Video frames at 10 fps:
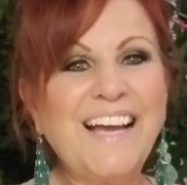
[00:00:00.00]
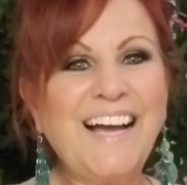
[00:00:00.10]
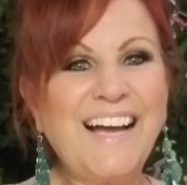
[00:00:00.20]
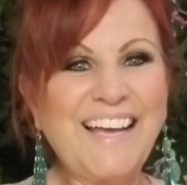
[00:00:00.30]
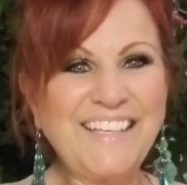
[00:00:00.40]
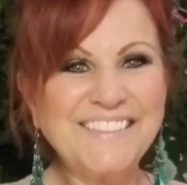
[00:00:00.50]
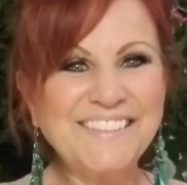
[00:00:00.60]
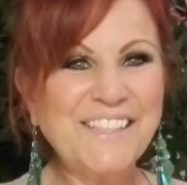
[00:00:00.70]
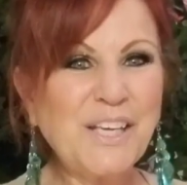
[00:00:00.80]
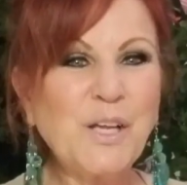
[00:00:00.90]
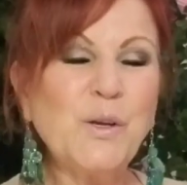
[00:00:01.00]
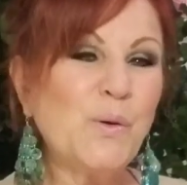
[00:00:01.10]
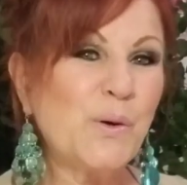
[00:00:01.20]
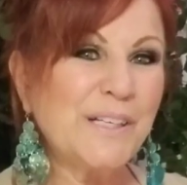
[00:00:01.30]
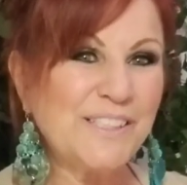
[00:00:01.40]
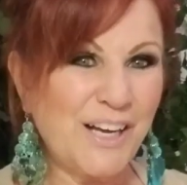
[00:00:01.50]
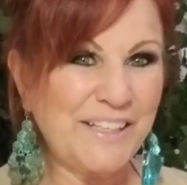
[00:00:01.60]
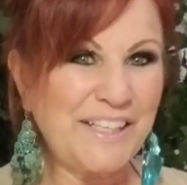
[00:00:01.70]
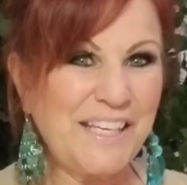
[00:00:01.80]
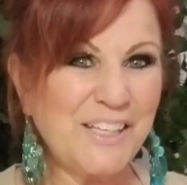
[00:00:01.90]
Hi, Laura
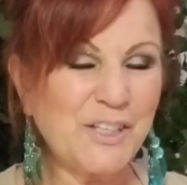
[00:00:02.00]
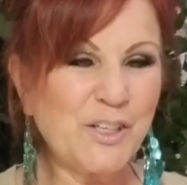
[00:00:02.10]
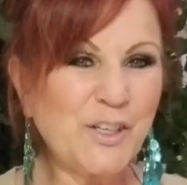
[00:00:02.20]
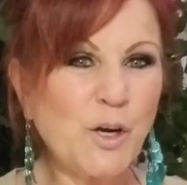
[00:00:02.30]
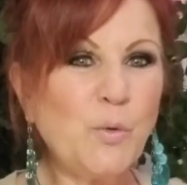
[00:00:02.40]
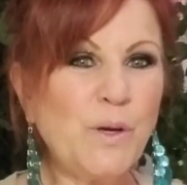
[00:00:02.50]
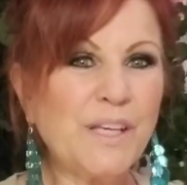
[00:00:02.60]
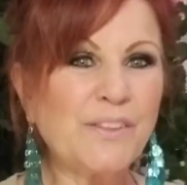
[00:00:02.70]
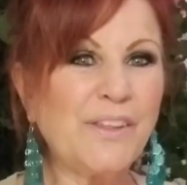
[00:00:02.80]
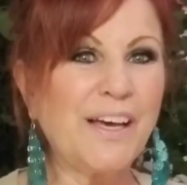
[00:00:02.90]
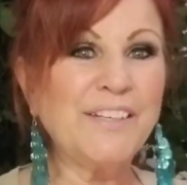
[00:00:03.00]
Dahne here with